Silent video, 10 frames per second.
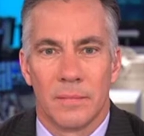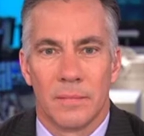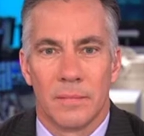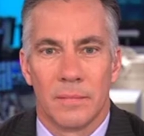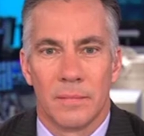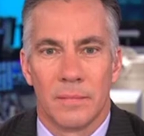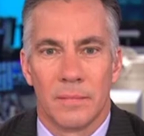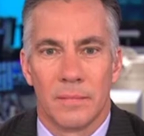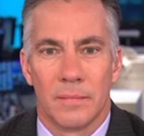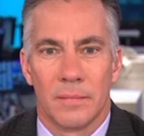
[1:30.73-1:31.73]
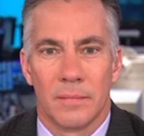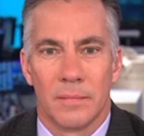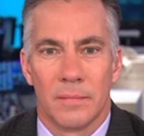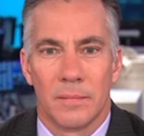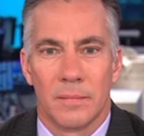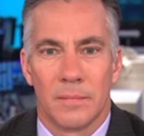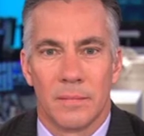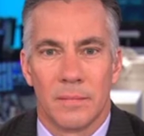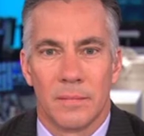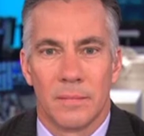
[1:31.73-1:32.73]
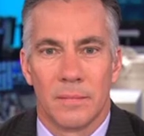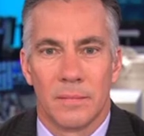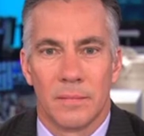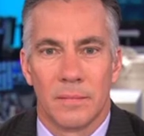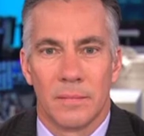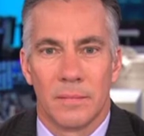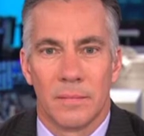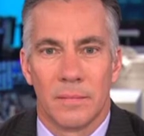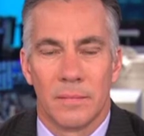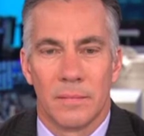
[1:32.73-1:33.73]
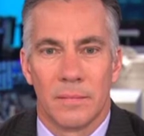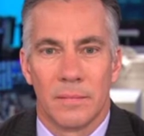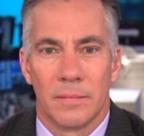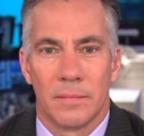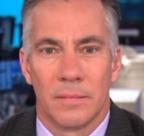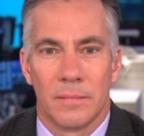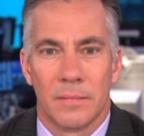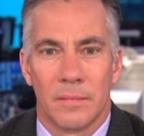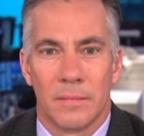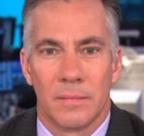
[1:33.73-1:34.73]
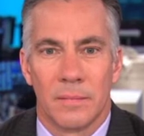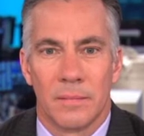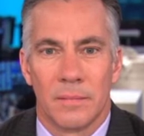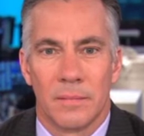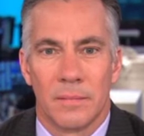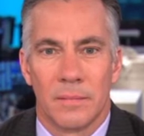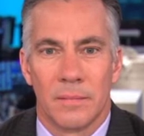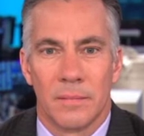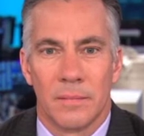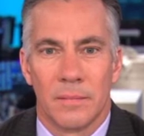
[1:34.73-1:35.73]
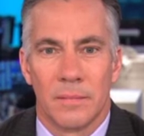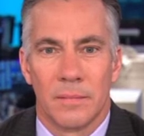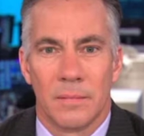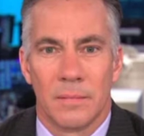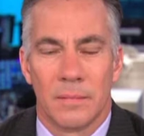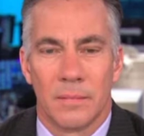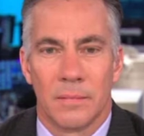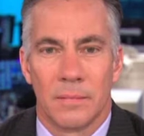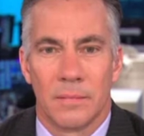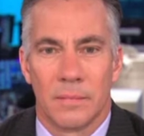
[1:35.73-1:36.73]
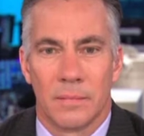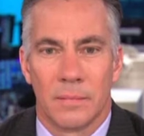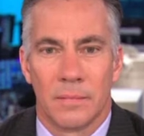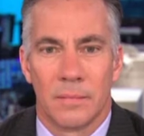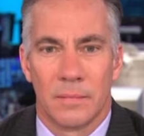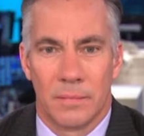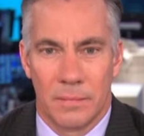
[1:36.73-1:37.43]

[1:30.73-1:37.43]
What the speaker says: No words are spoken by the person on screen.